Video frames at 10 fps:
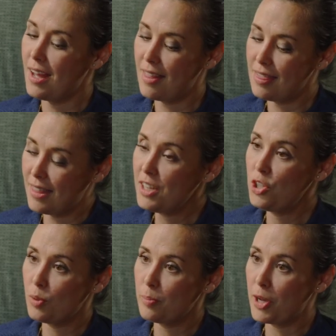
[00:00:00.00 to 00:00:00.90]
And then
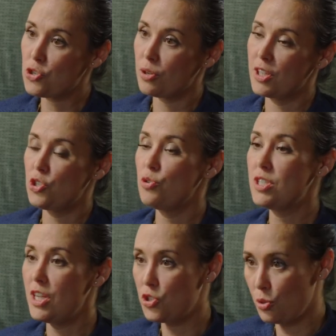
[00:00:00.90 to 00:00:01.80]
you will make sure that you
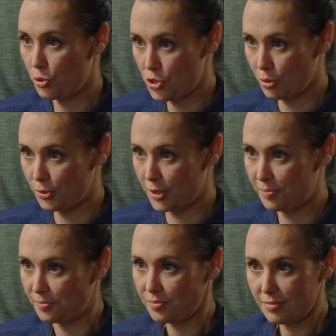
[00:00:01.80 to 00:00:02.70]
teach your
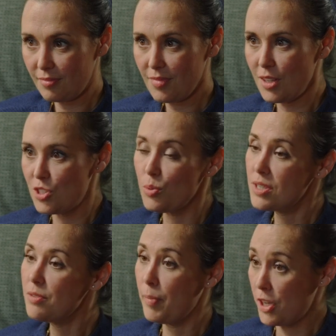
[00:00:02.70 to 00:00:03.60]
children. So it
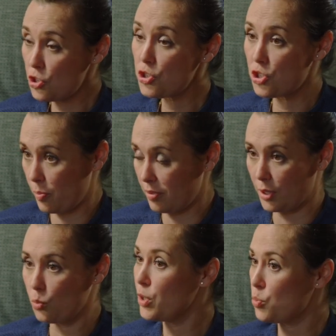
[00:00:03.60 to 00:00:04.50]
was a mentorship
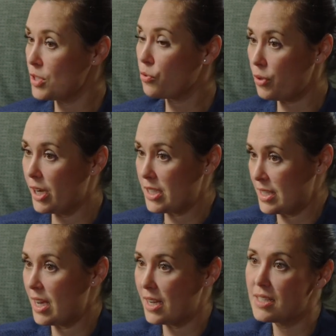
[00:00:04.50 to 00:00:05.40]
thing, which was great
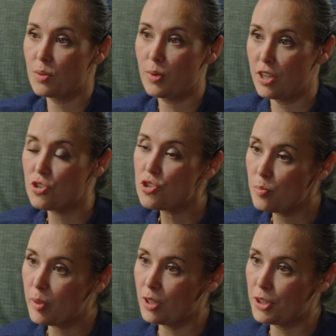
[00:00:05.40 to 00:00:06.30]
because that is the way you
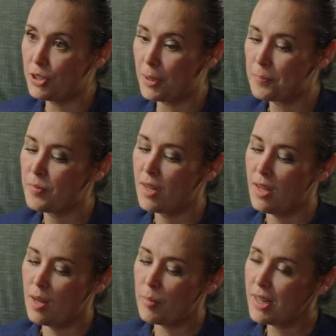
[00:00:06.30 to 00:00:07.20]
should be learning.
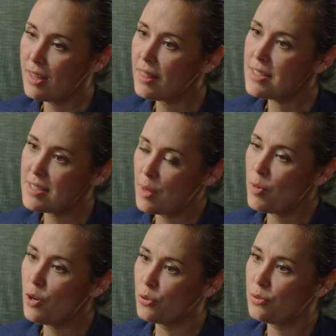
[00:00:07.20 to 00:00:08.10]
But in that
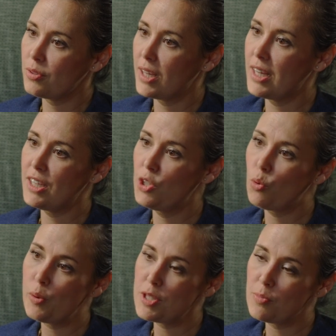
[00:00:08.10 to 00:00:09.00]
same oath, you
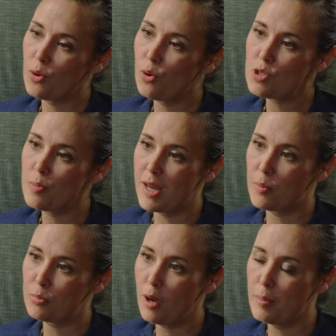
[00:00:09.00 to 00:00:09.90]
always also made
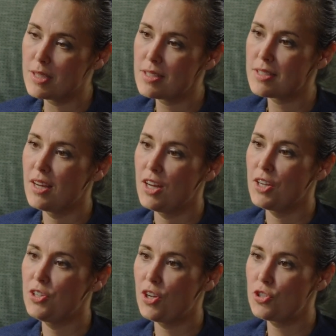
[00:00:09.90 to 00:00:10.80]
a promise
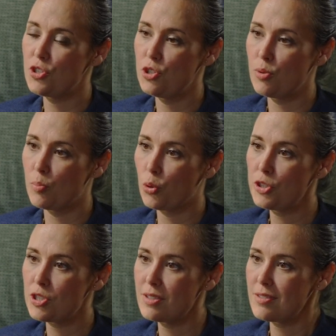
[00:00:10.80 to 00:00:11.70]
not to do
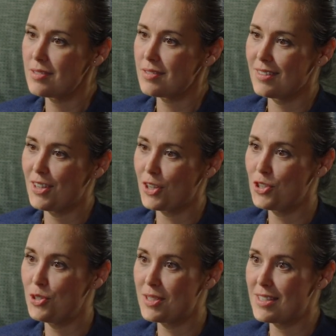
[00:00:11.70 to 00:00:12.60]
abortions, not
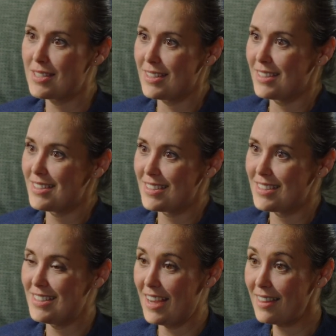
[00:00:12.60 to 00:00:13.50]
to do assisted
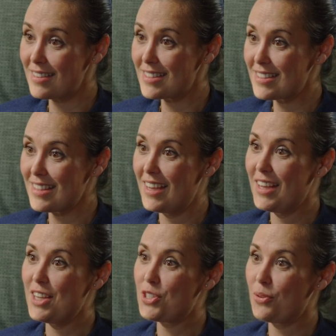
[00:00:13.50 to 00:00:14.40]
deaths.
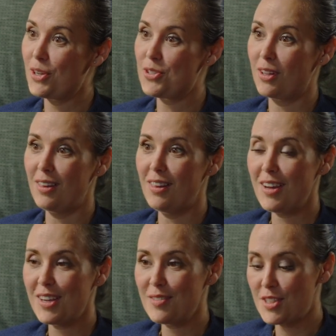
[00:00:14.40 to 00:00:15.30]
So there's a
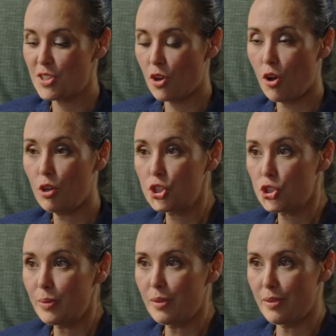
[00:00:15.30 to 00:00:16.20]
lot of
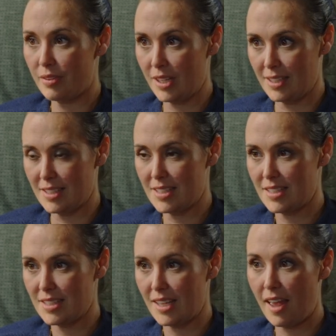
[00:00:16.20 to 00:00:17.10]
cultural
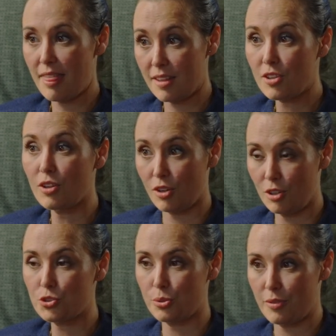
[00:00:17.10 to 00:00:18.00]
things, ethical
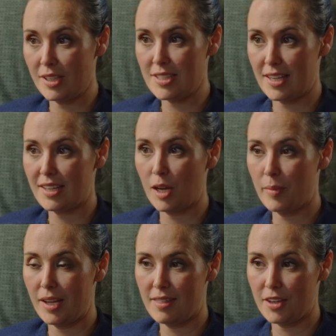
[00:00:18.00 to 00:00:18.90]
cultural things that
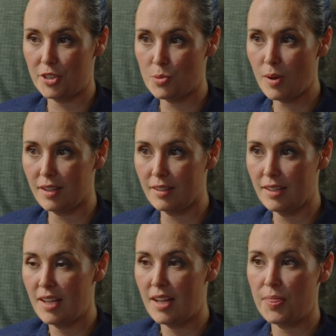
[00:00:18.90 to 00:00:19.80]
come in there as well
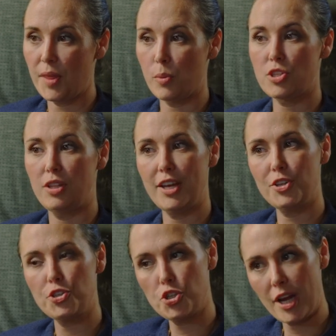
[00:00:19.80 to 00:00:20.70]
that was
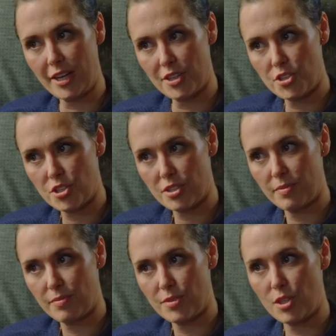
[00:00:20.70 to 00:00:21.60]
later changed.
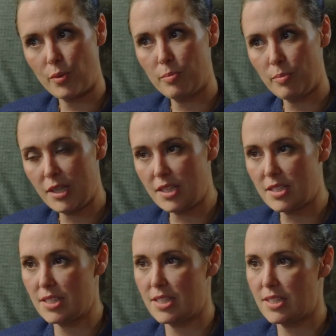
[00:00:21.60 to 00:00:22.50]
So it
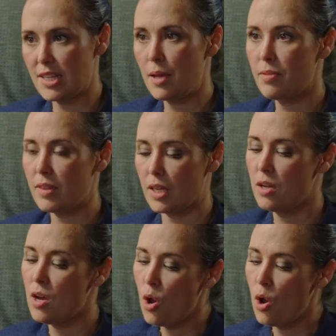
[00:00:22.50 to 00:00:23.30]
means it's the same thing.